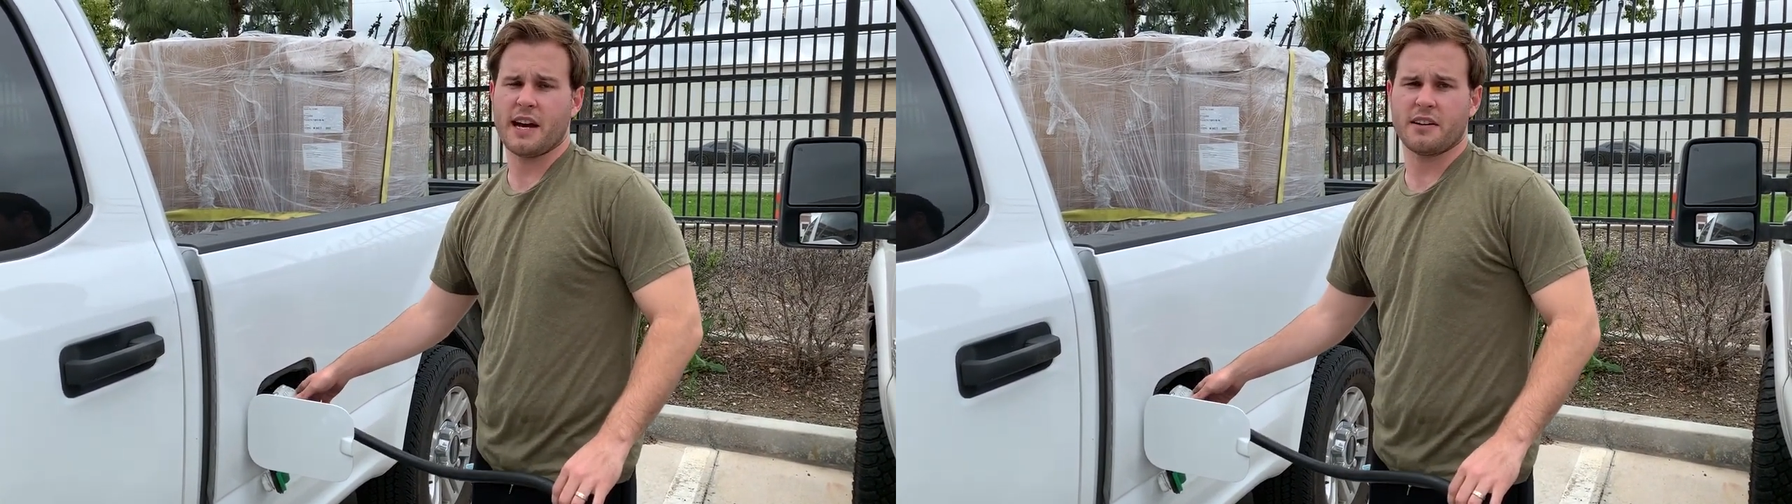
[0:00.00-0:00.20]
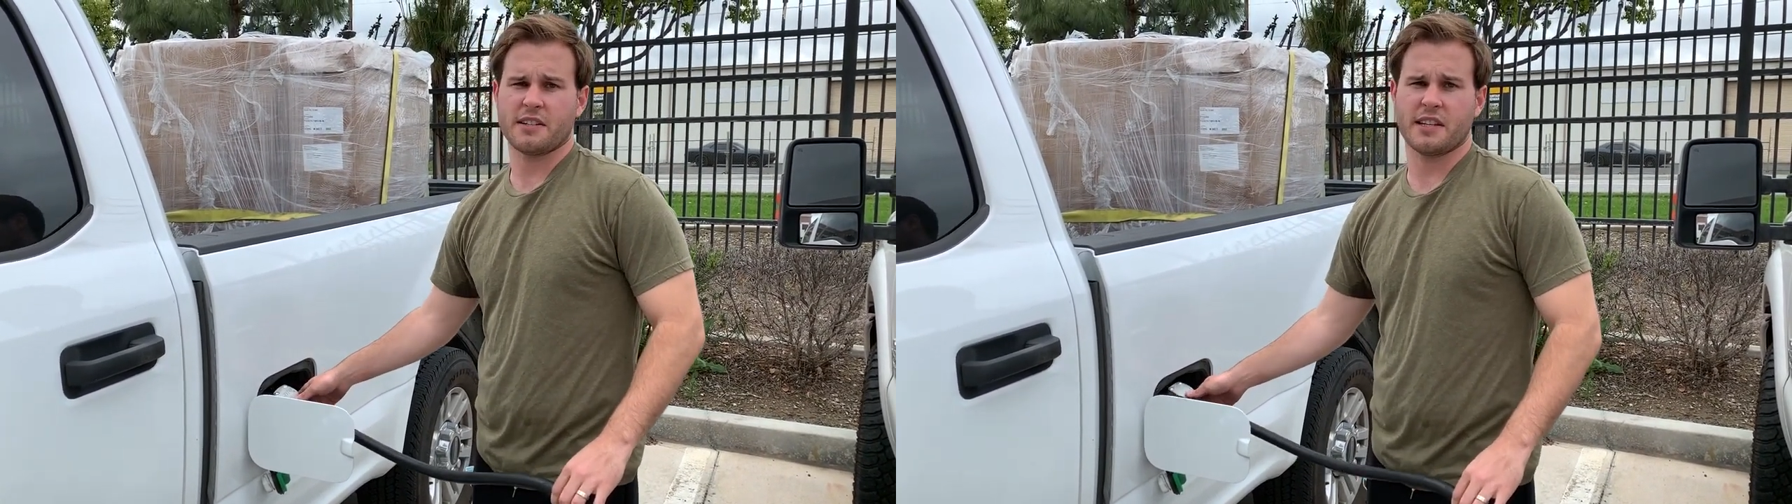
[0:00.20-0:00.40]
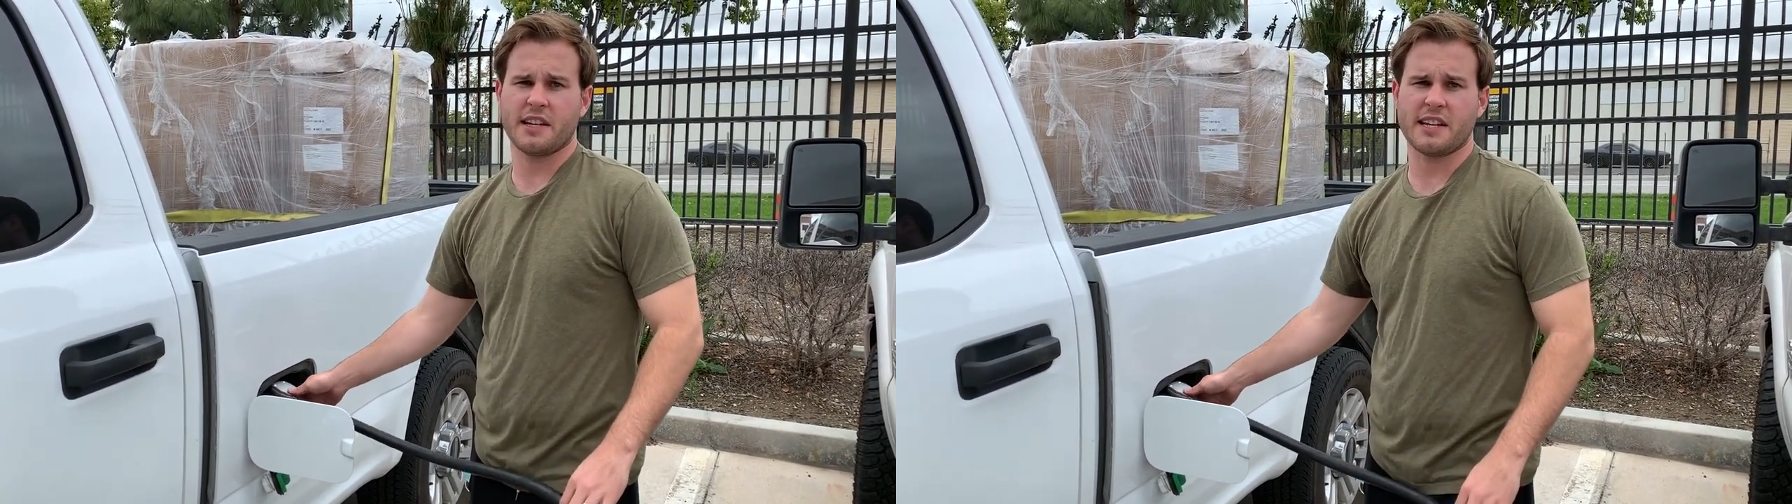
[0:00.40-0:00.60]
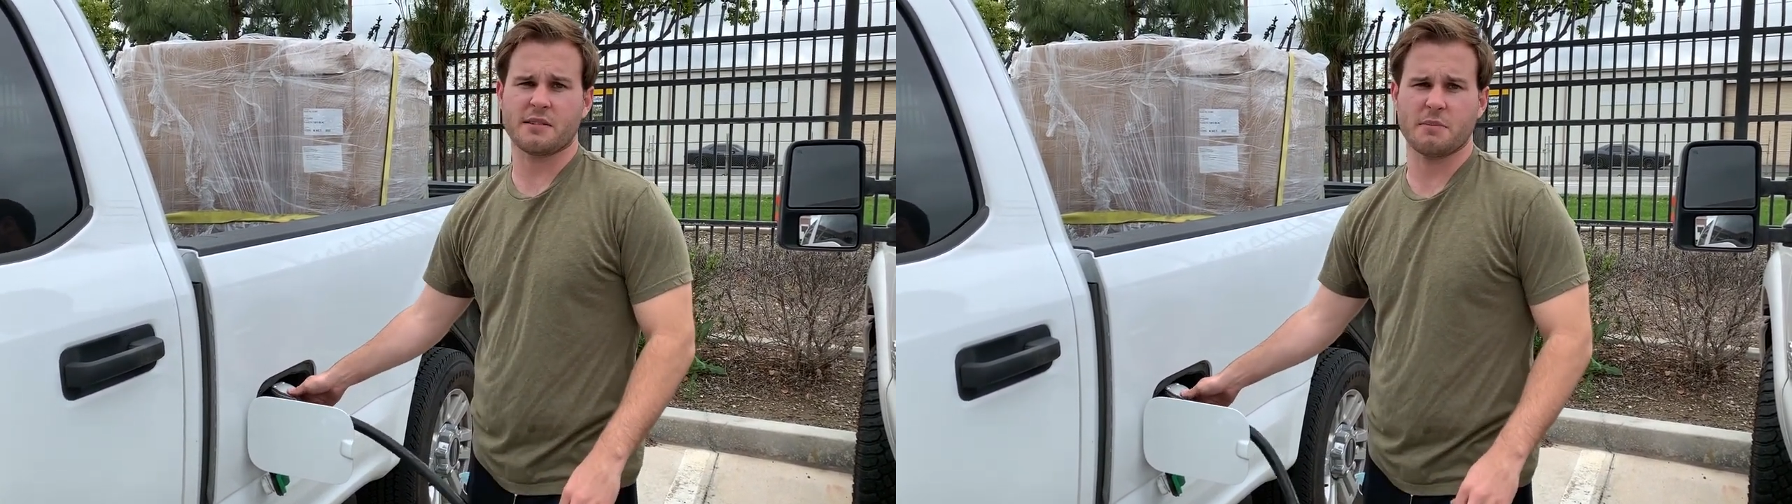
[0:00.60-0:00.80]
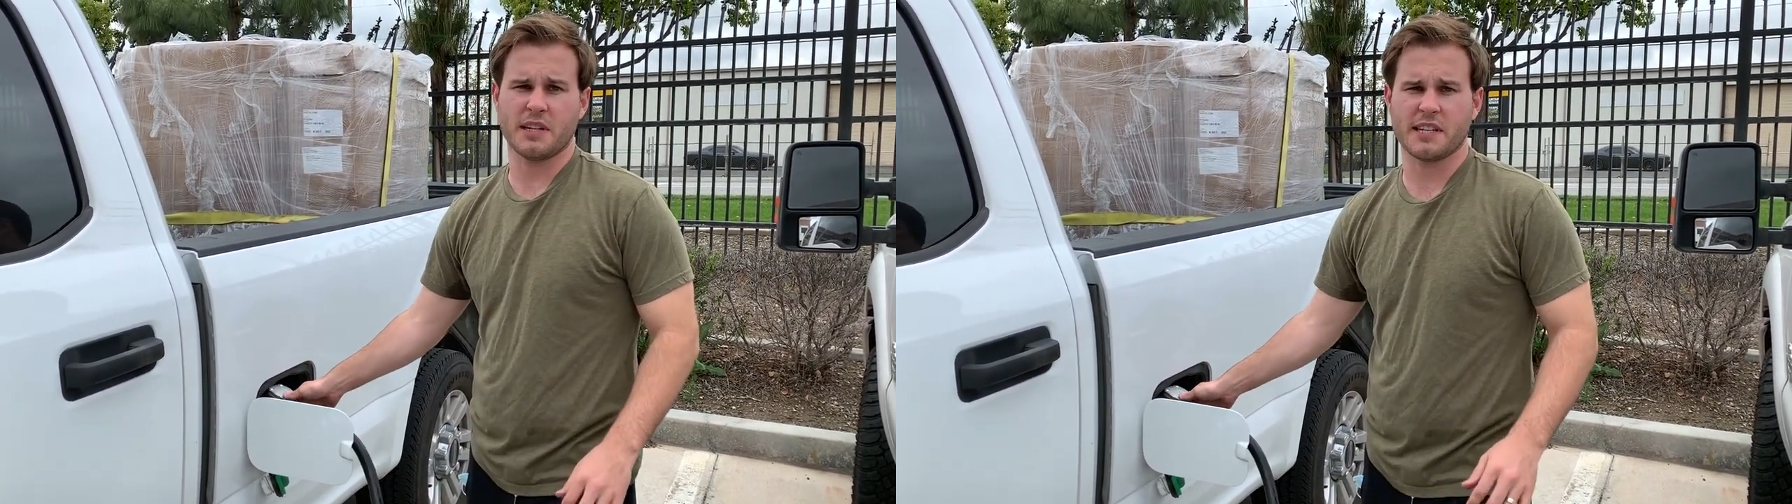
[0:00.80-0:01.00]
down into the
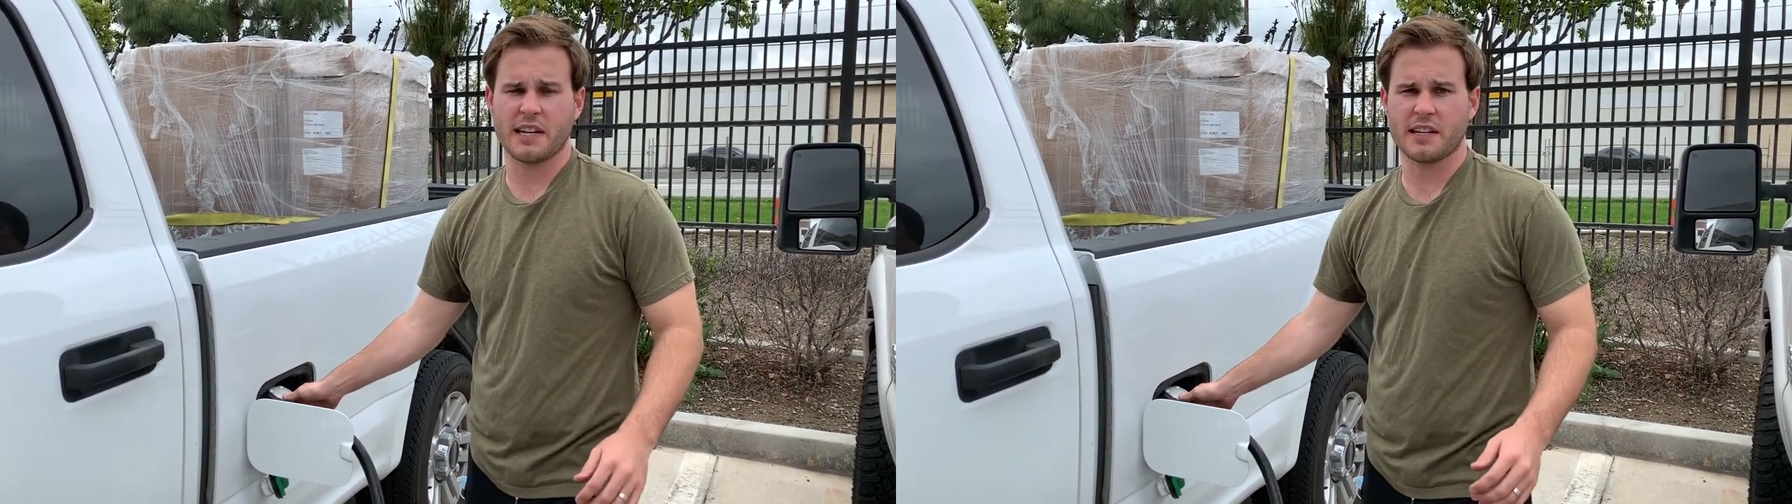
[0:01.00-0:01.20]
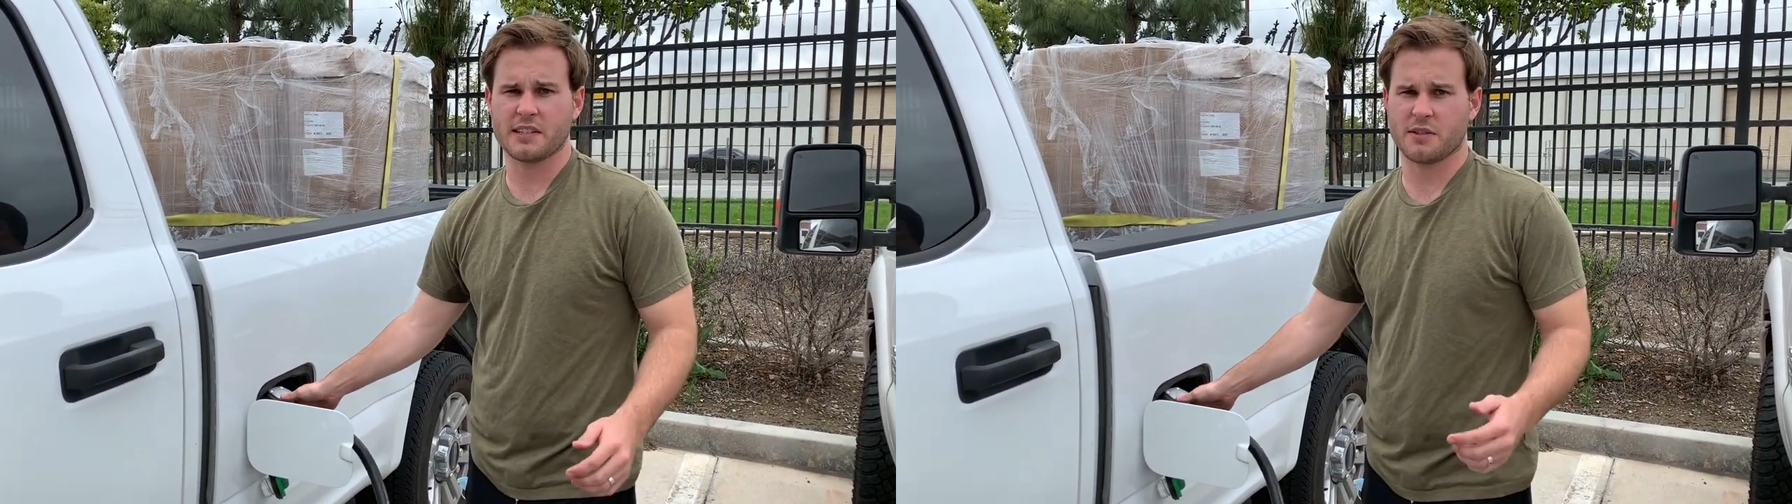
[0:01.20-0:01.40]
S&B tank,